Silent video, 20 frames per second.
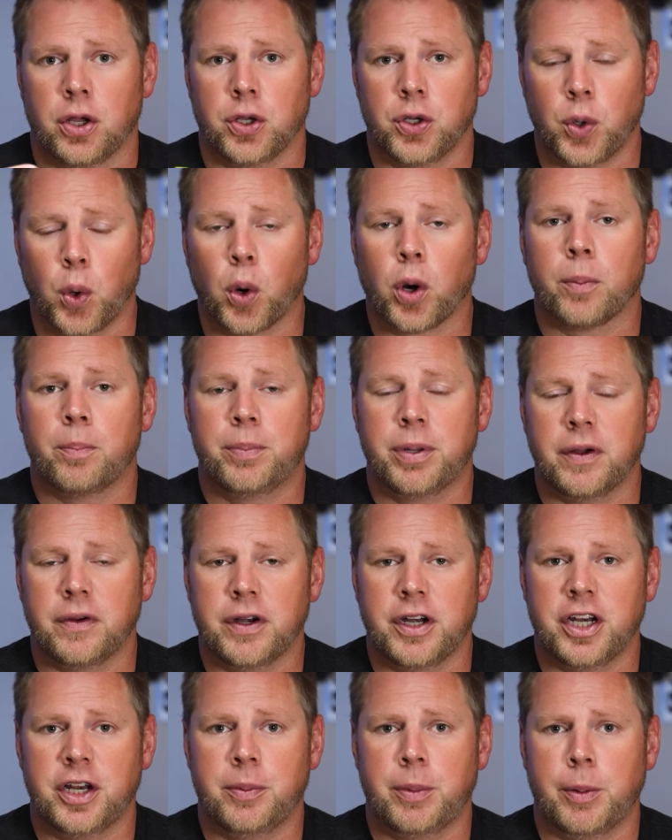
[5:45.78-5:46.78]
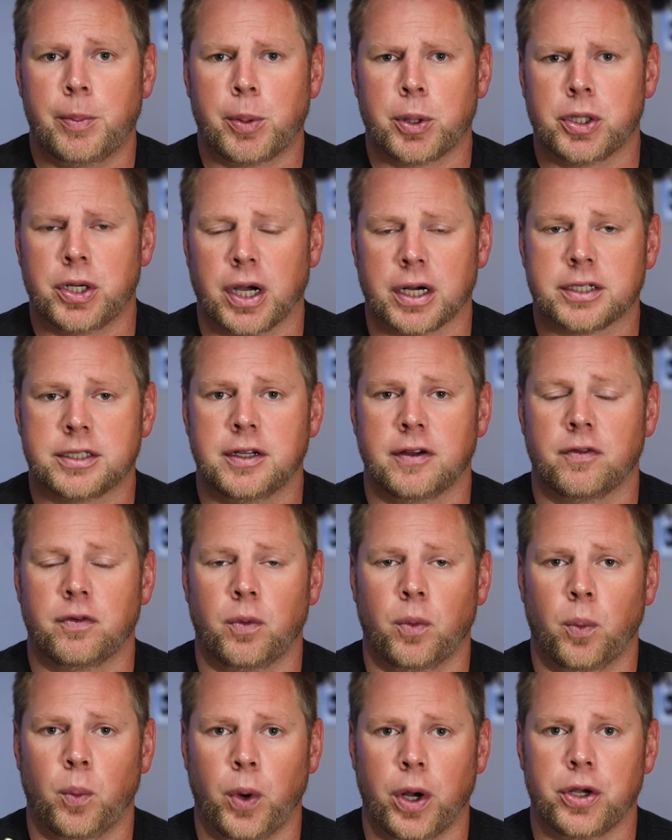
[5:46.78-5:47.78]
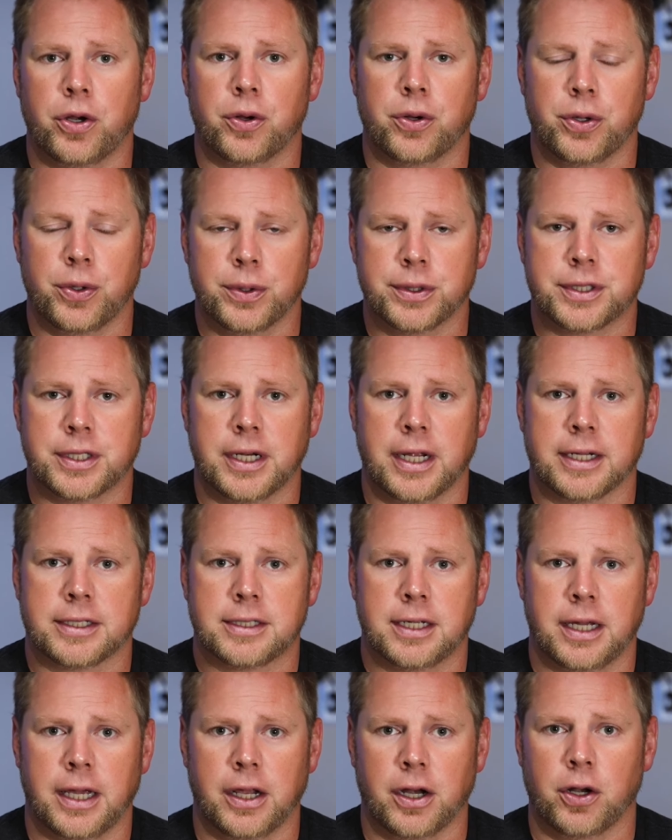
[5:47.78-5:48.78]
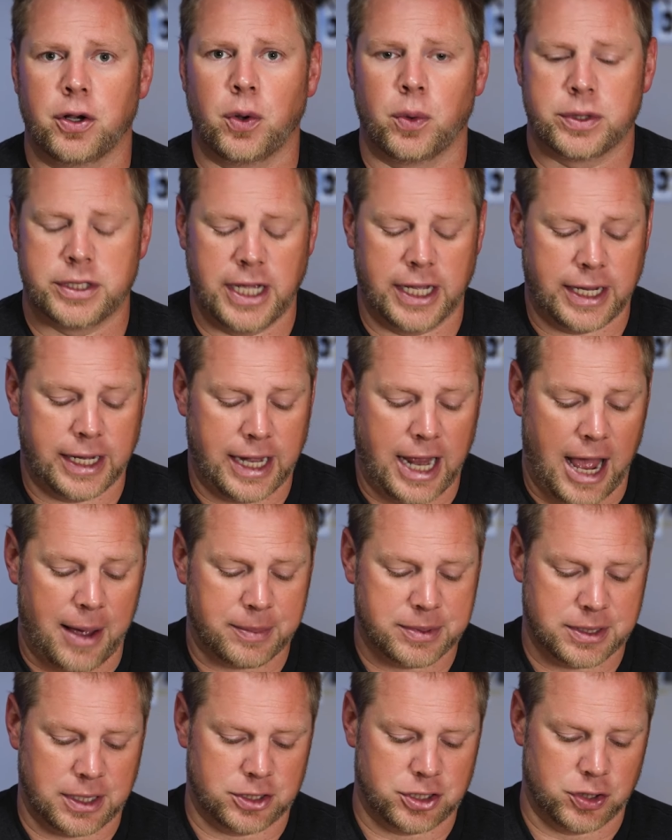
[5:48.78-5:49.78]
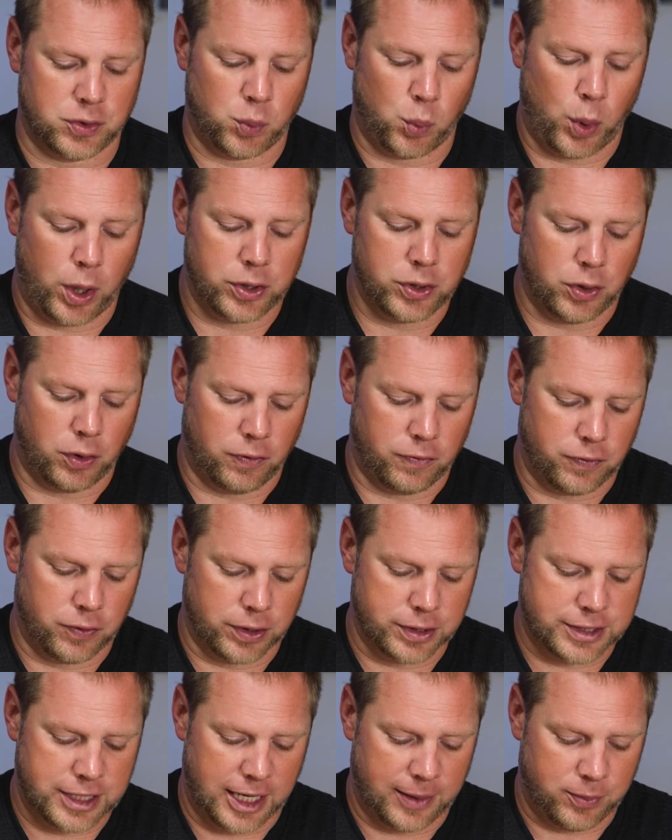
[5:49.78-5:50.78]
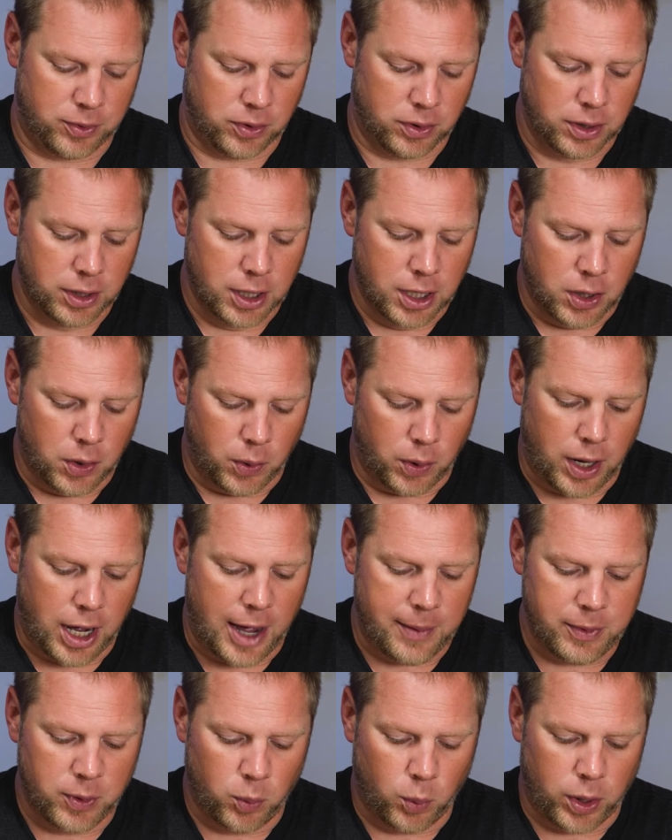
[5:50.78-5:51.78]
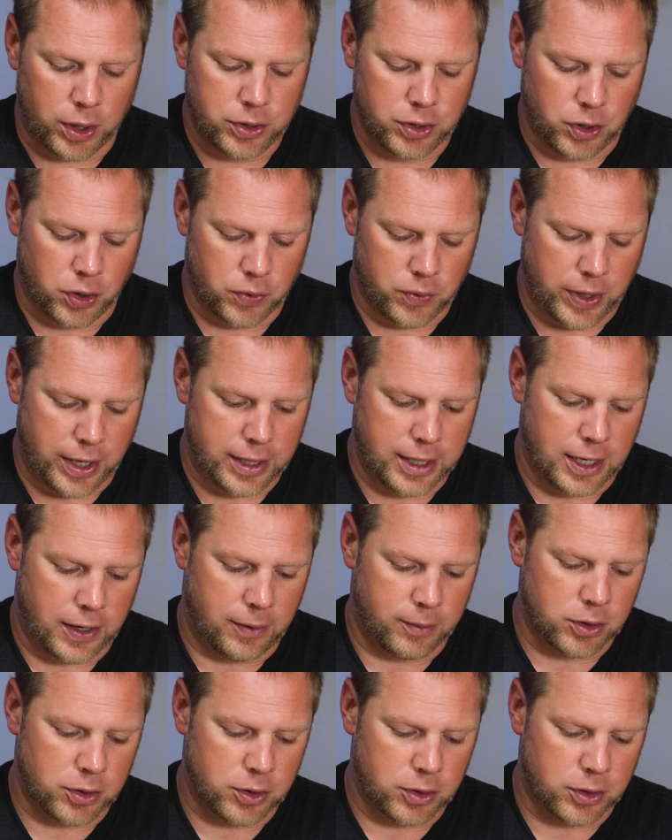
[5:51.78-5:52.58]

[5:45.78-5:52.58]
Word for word: your ability to be productive when you're using it in a note-taking app such as OneNote, for example. Well, I'm in OneNote right now.